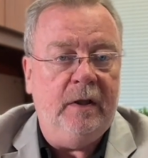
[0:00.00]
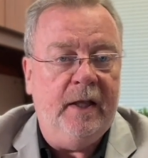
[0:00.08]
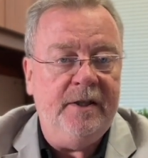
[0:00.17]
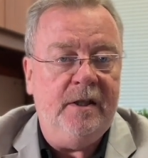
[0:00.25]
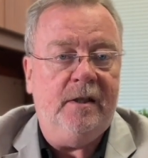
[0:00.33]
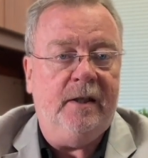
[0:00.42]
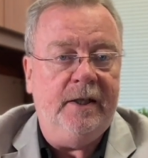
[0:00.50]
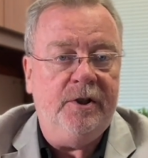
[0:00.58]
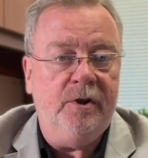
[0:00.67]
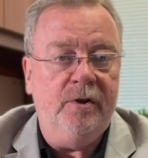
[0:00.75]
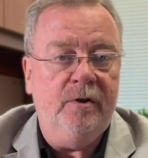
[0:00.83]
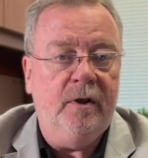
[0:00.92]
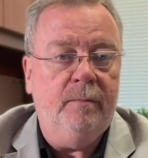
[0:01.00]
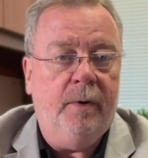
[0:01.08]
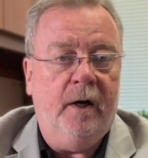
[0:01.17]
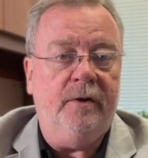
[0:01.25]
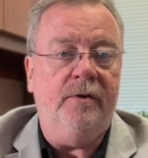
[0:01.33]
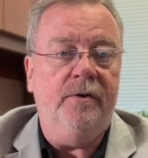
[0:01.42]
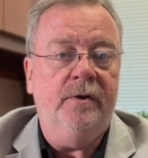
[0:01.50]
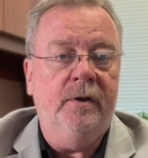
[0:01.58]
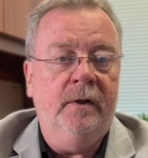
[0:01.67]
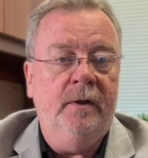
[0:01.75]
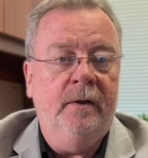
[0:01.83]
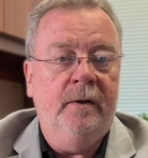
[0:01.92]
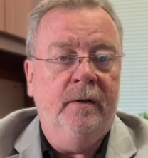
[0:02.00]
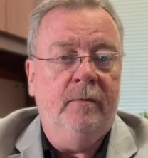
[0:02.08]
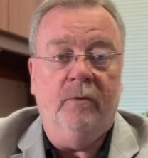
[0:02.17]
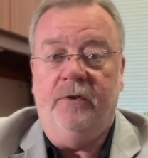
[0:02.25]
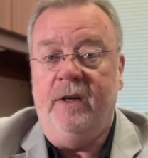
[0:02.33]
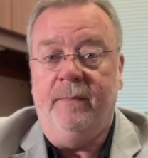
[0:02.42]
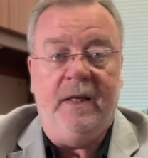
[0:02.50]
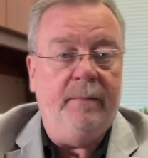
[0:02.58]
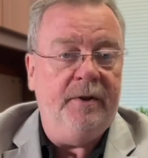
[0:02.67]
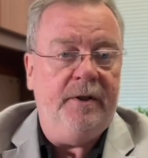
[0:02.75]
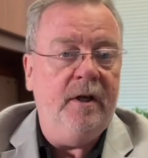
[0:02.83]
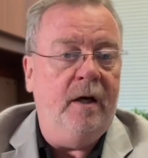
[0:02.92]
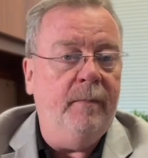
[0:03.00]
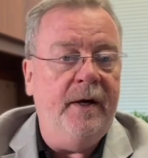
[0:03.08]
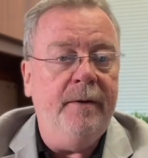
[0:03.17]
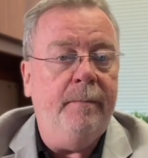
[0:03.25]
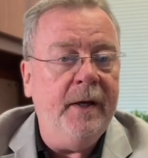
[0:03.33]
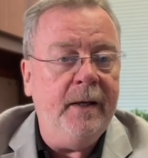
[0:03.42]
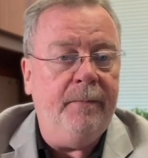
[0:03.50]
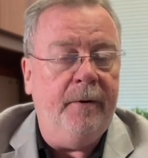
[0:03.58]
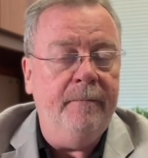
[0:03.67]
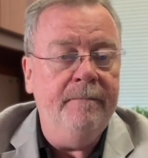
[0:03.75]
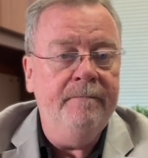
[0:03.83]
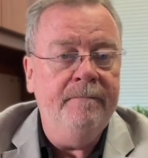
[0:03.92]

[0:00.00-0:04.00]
legislations and pardons? Will they be able to tell by the paper?